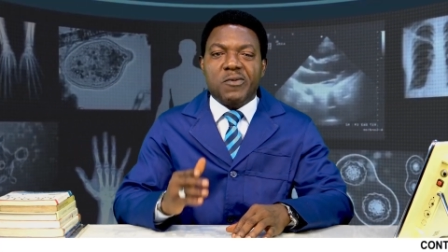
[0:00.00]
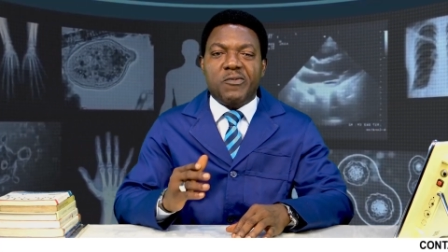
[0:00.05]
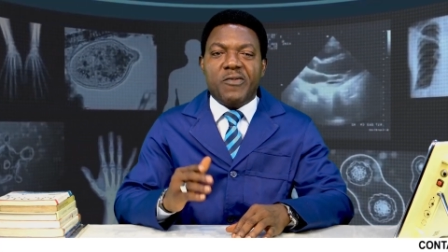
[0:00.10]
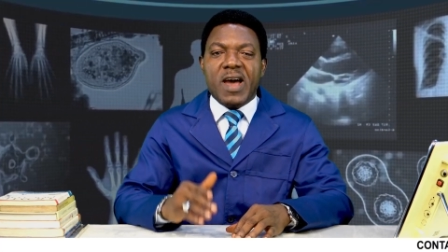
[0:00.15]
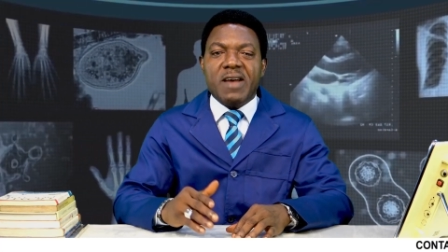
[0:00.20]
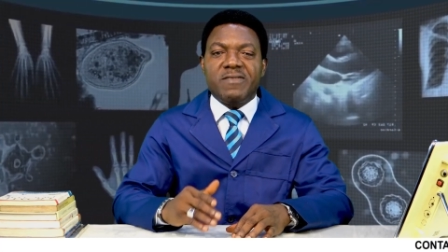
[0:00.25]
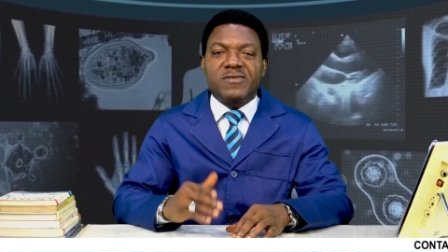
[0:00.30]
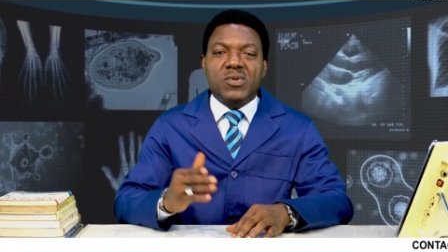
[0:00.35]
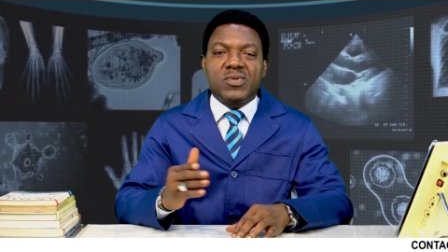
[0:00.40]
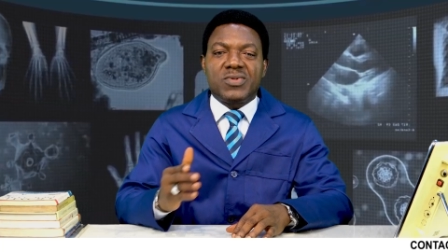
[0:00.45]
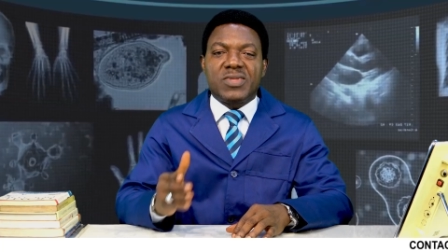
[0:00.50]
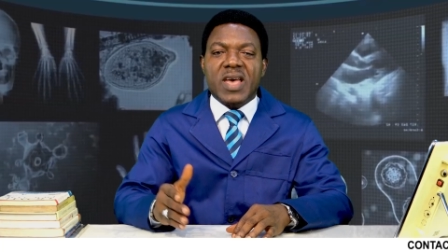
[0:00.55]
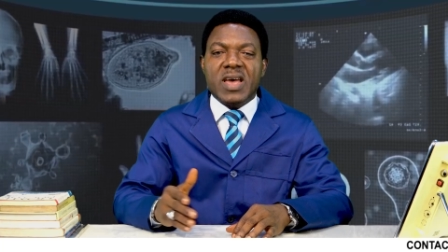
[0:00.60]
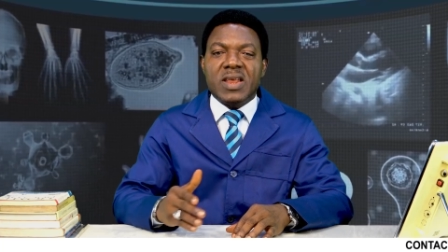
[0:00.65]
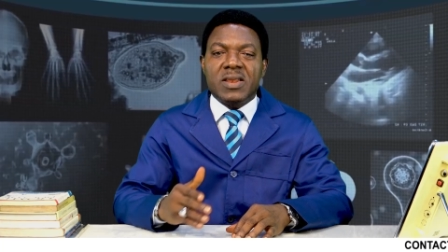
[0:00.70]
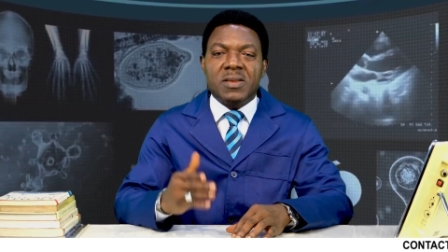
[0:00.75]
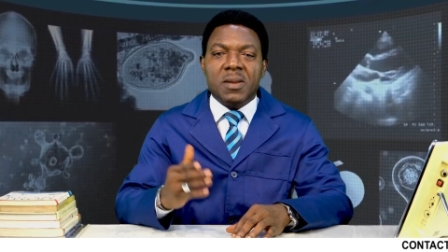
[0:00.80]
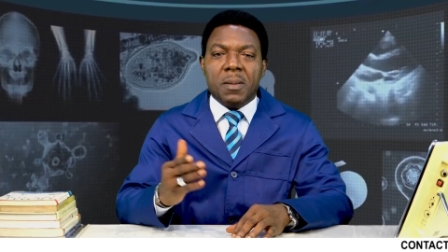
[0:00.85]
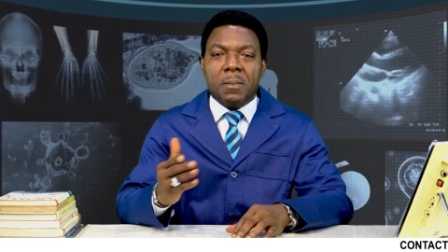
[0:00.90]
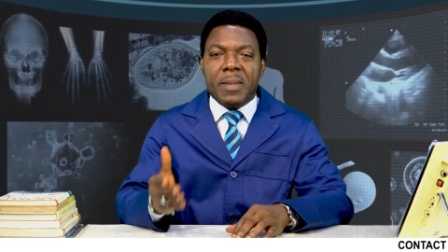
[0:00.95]
5 to
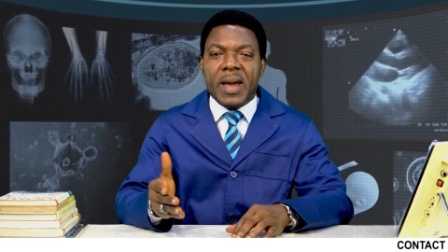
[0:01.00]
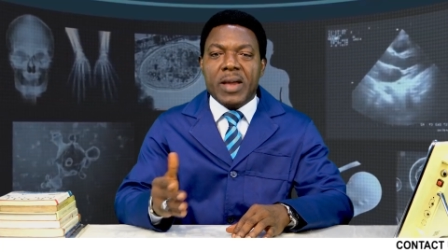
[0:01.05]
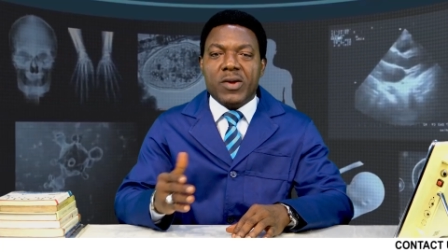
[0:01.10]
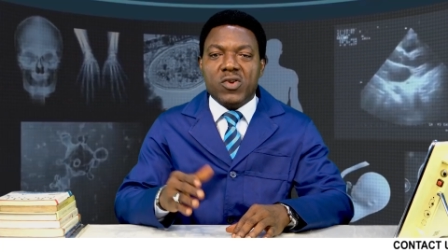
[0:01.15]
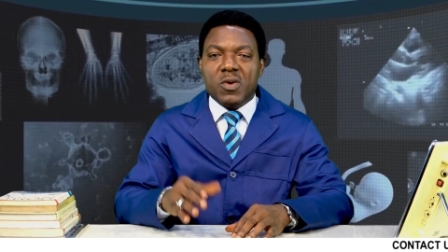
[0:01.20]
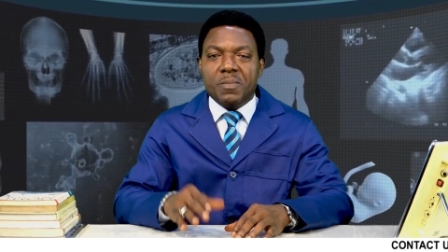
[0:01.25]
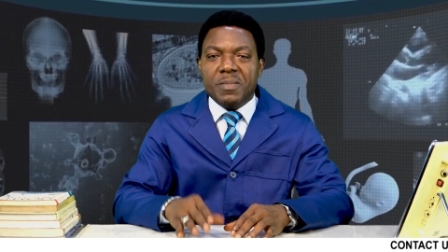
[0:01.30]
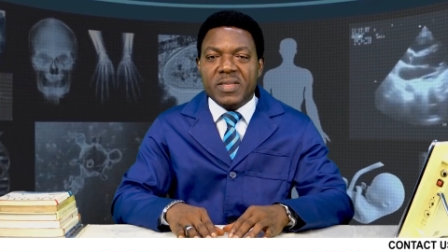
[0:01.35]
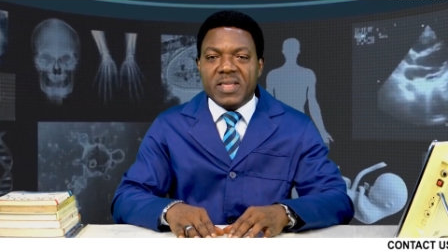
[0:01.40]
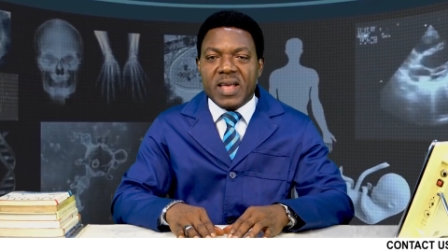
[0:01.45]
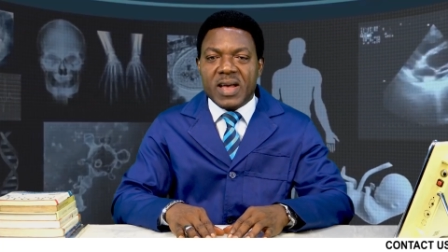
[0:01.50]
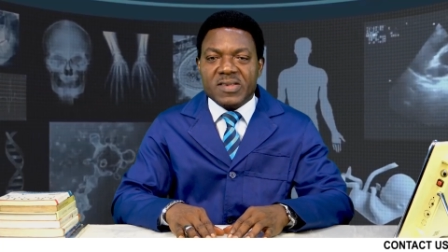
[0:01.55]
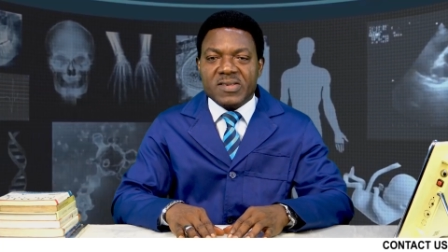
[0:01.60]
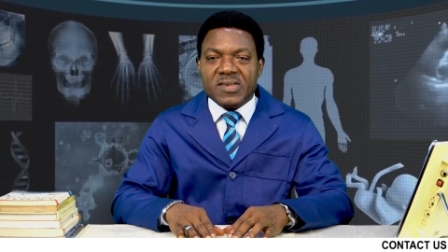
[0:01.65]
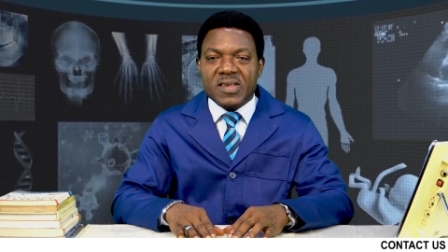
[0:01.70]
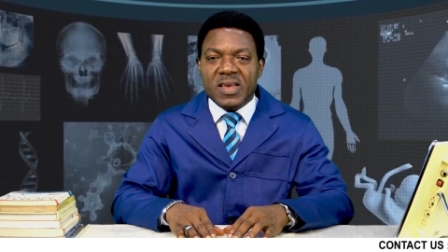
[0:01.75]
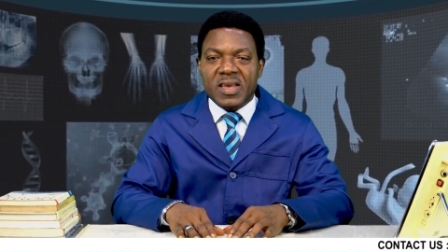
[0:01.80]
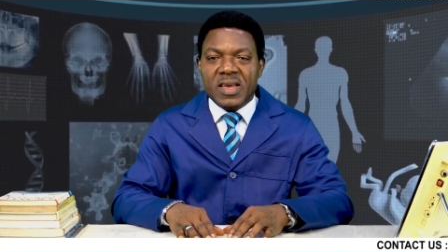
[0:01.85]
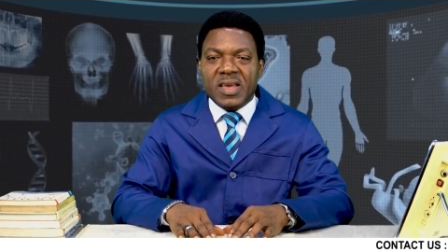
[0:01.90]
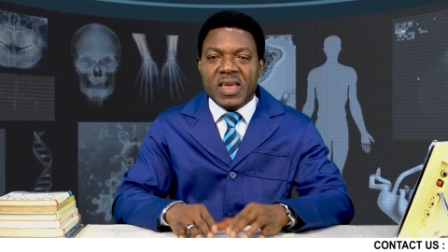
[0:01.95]
10
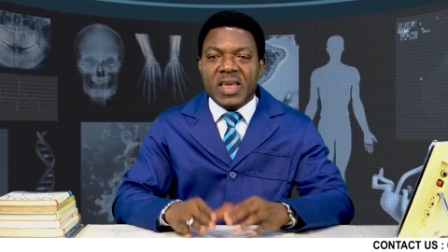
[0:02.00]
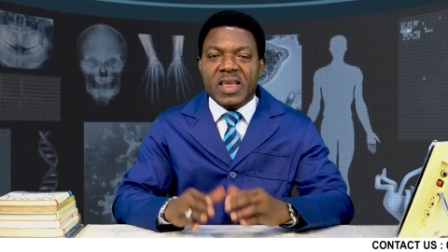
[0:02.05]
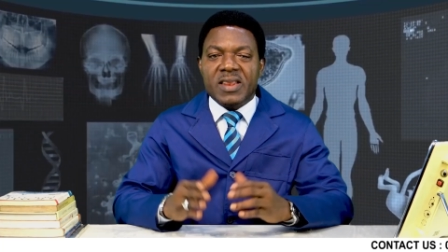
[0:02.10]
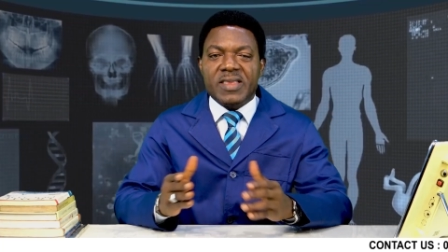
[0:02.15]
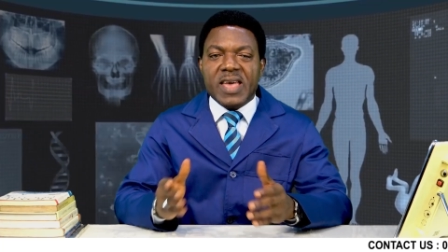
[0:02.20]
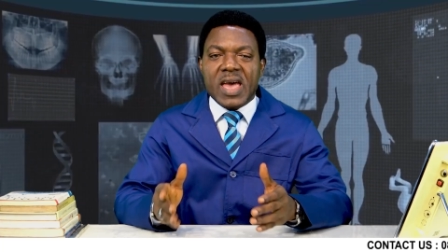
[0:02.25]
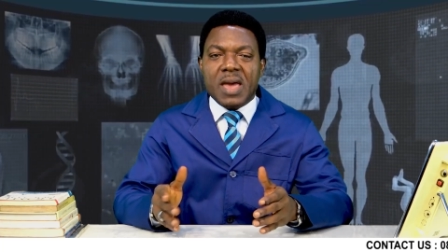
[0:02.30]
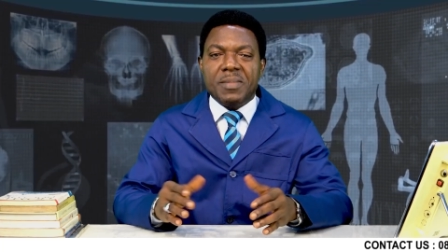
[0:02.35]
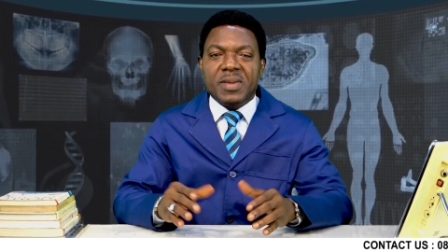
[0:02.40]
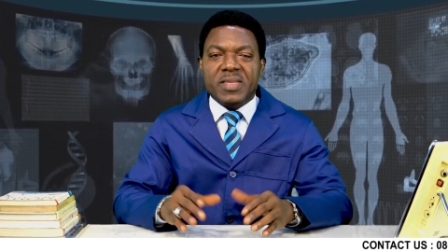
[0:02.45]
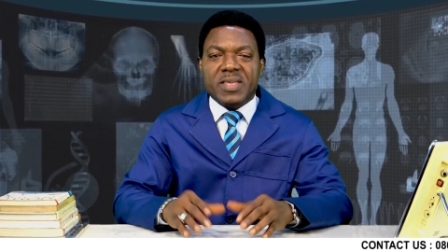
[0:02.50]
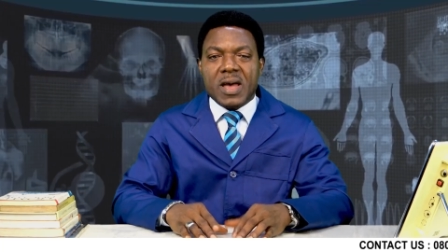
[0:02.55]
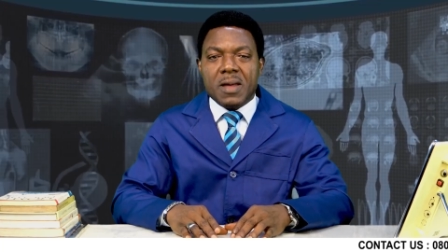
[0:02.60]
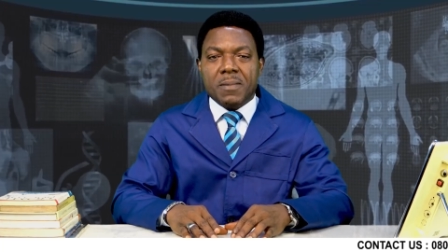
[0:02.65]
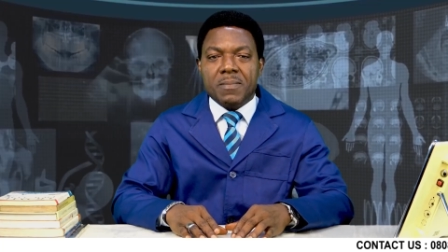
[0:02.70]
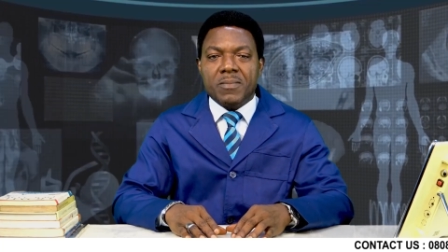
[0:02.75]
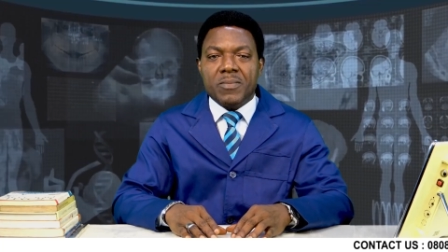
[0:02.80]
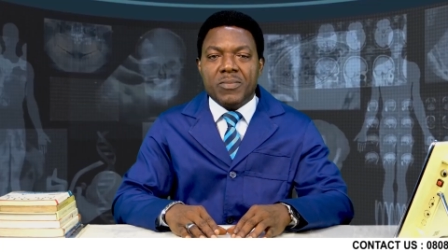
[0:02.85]
micrometers in diameter,